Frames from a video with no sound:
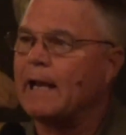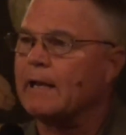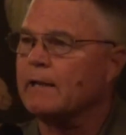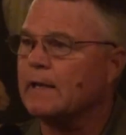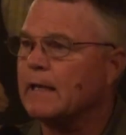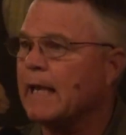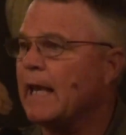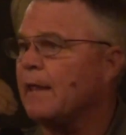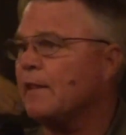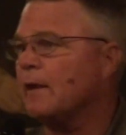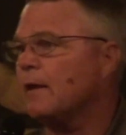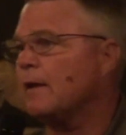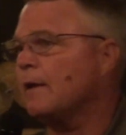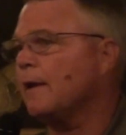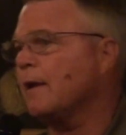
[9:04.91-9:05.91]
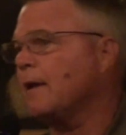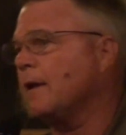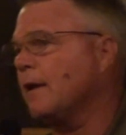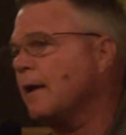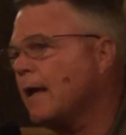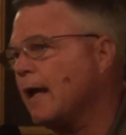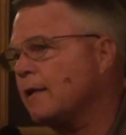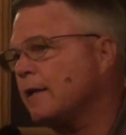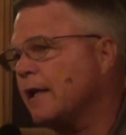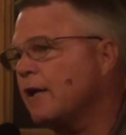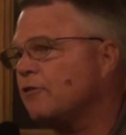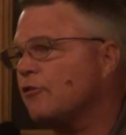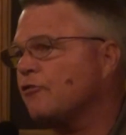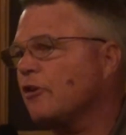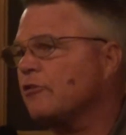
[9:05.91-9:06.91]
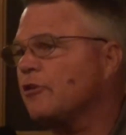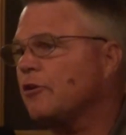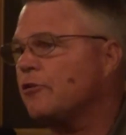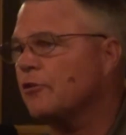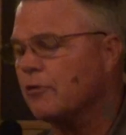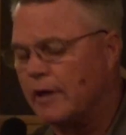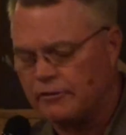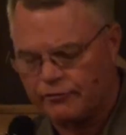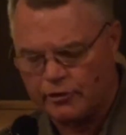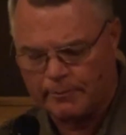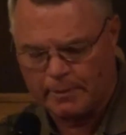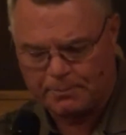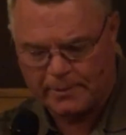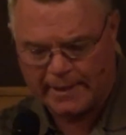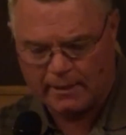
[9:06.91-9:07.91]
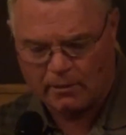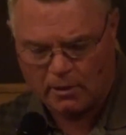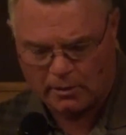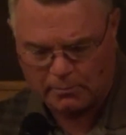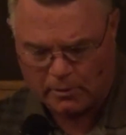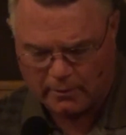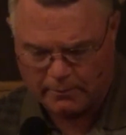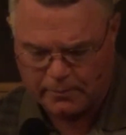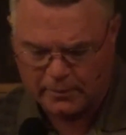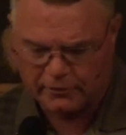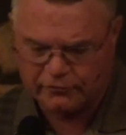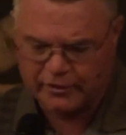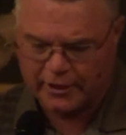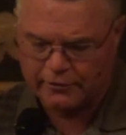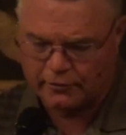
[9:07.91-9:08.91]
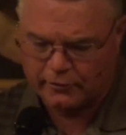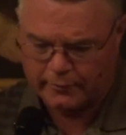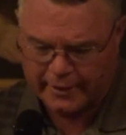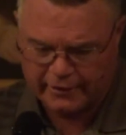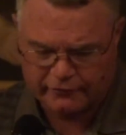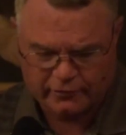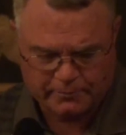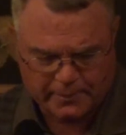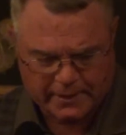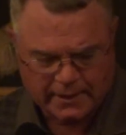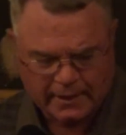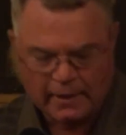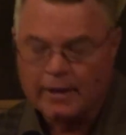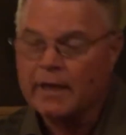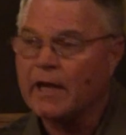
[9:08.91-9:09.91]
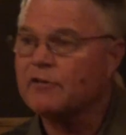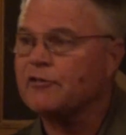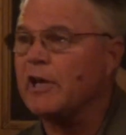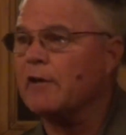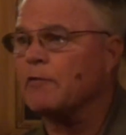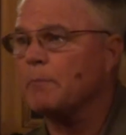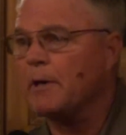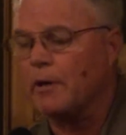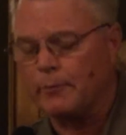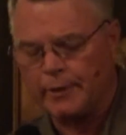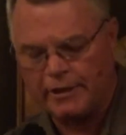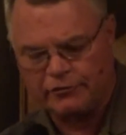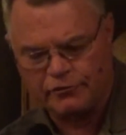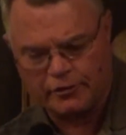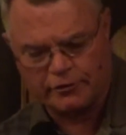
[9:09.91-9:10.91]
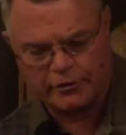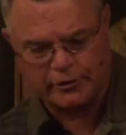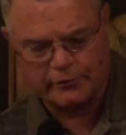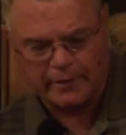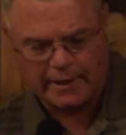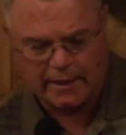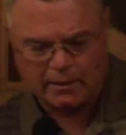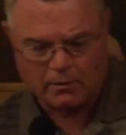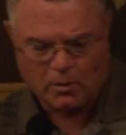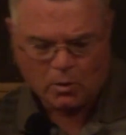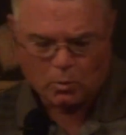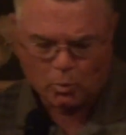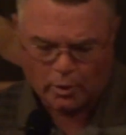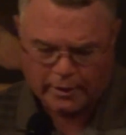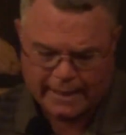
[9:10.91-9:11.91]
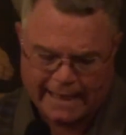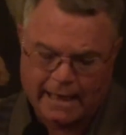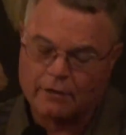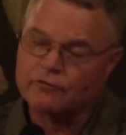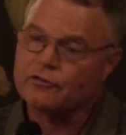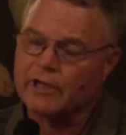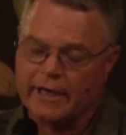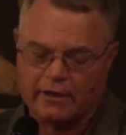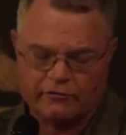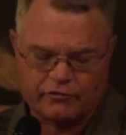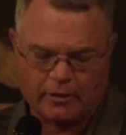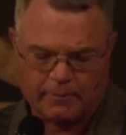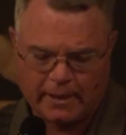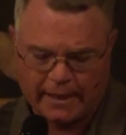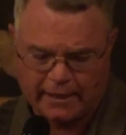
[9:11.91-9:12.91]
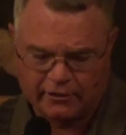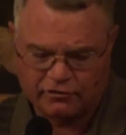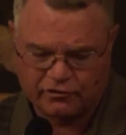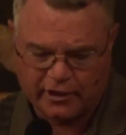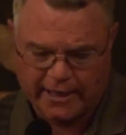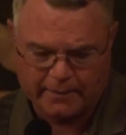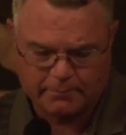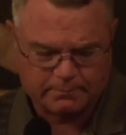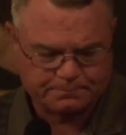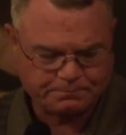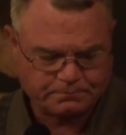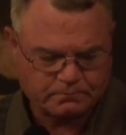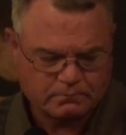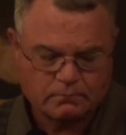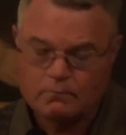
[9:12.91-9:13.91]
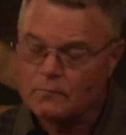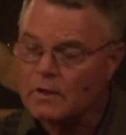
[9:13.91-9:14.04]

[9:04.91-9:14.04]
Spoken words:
back in the day that at the age of 62 I'd still be playing hardball, I would have said you're crazy, but it's given me a reason to work out, stay in some kind of shape.